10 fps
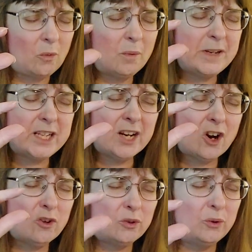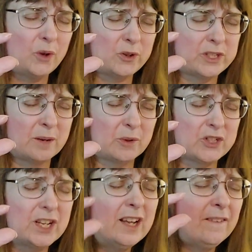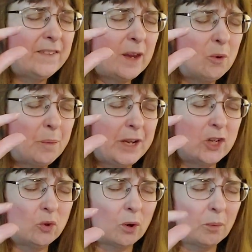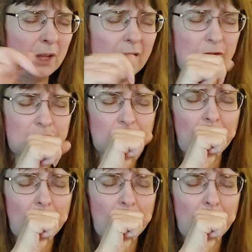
When we take our glucose numbers, they will be in normal levels.